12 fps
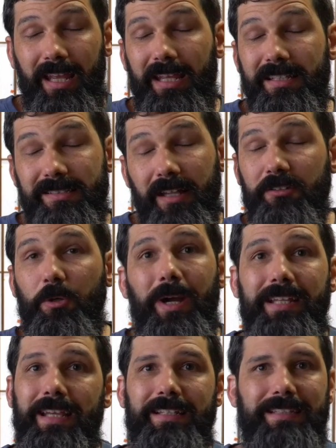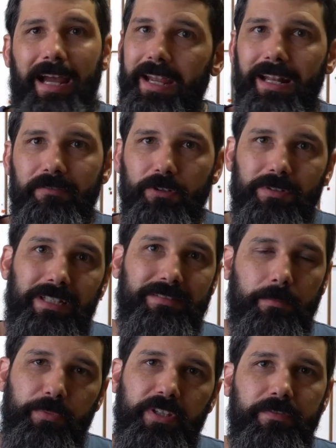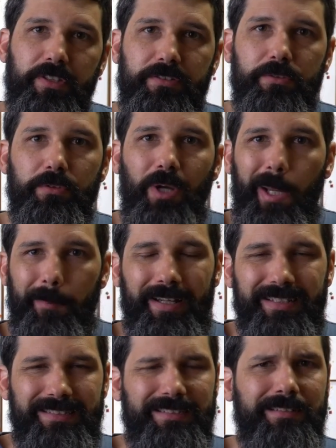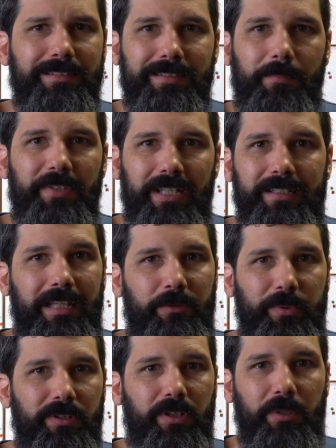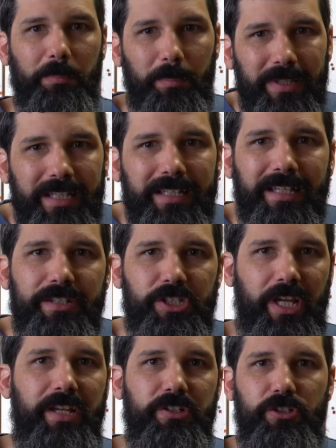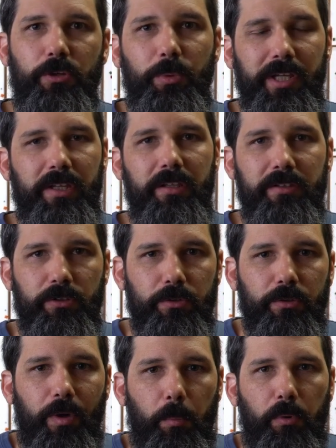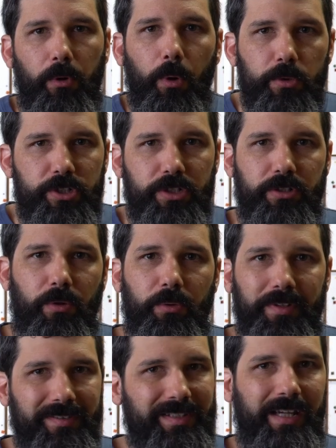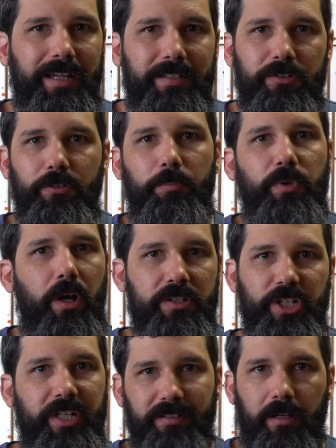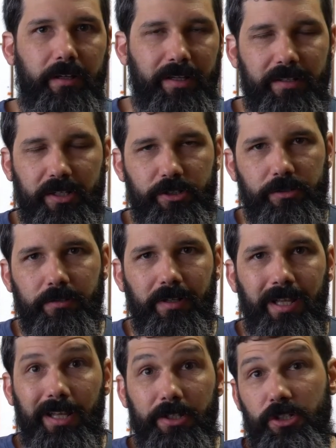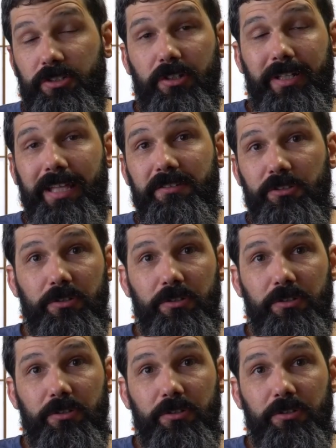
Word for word: It's not quite as high level as the previous two, but it's still something that will completely change the way you approach or design your project architecture. Just look at